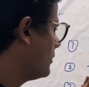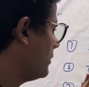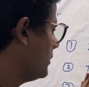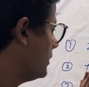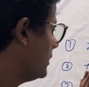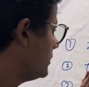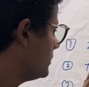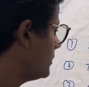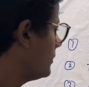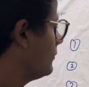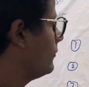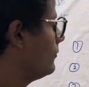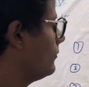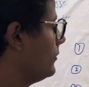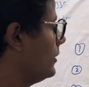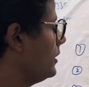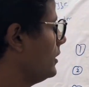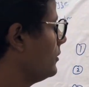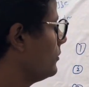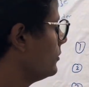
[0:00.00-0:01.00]
there is a
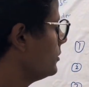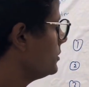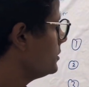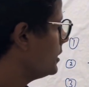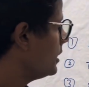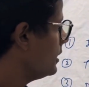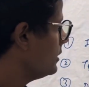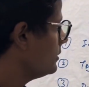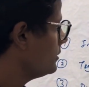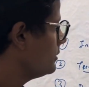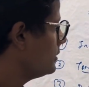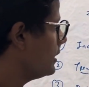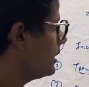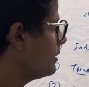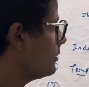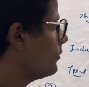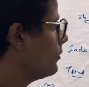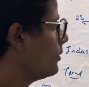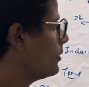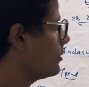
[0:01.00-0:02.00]
very good chance
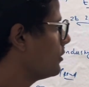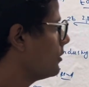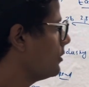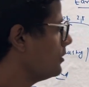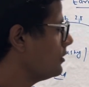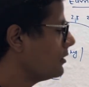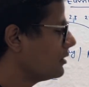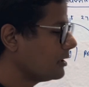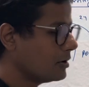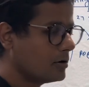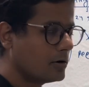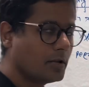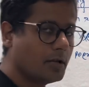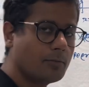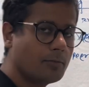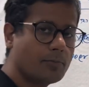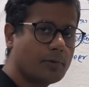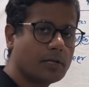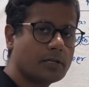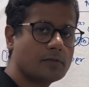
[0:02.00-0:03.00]
that overall your
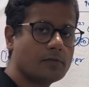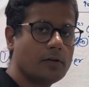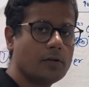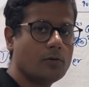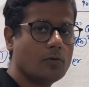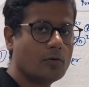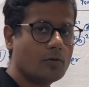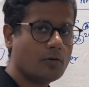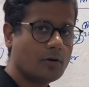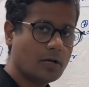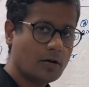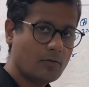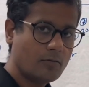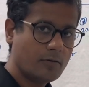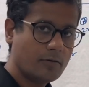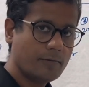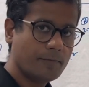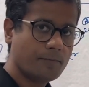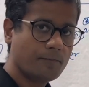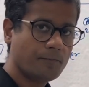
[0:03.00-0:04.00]
EPS will go down.